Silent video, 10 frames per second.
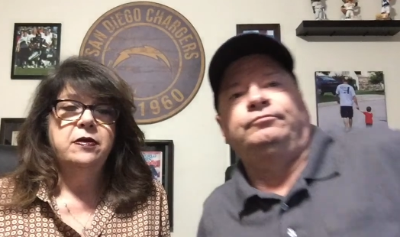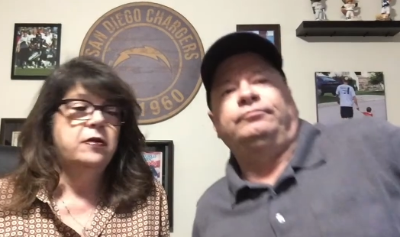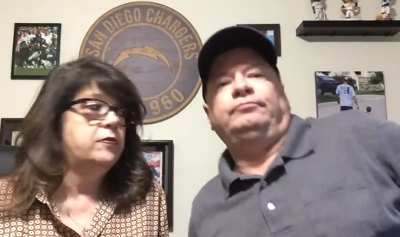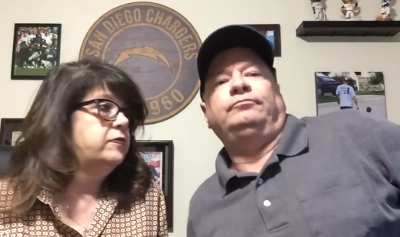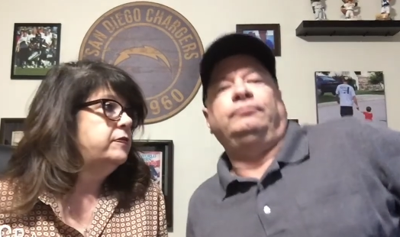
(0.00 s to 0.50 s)

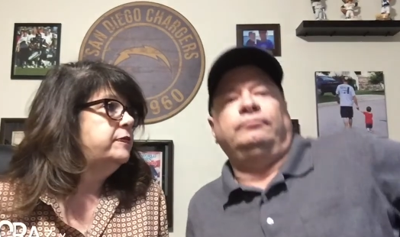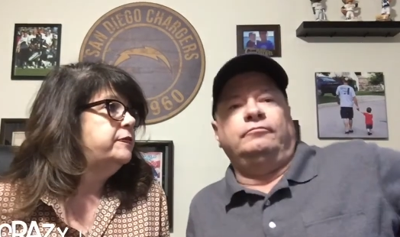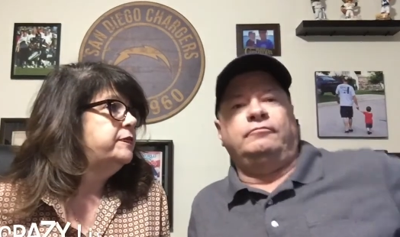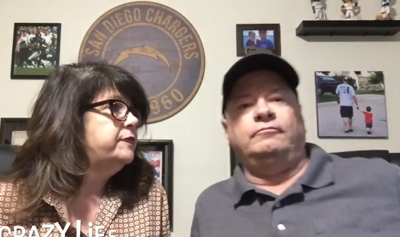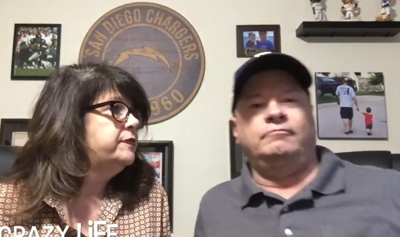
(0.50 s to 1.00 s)

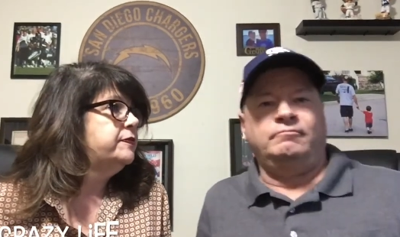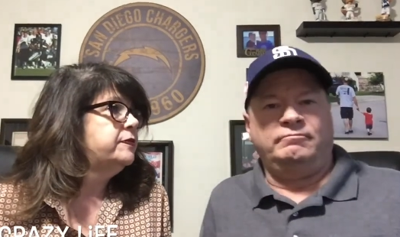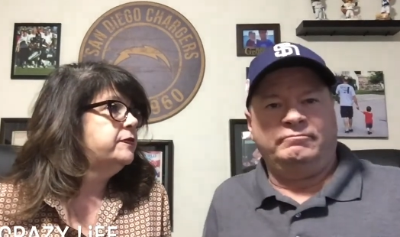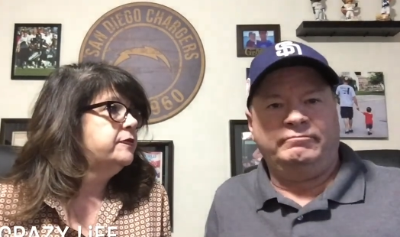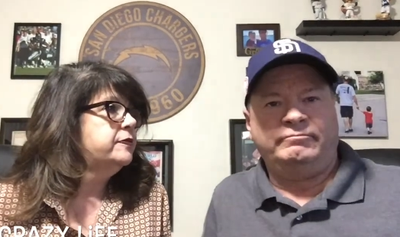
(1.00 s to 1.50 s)

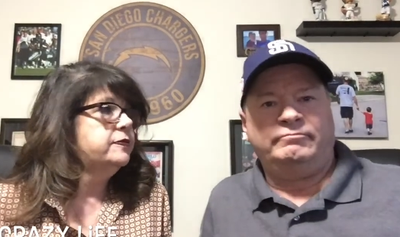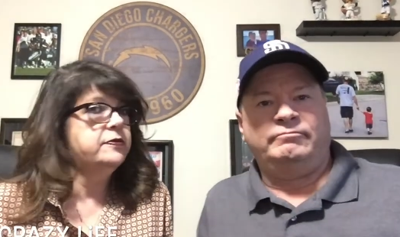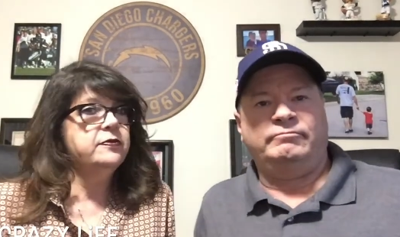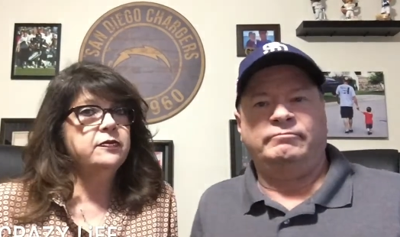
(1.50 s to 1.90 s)
Nobody speaks.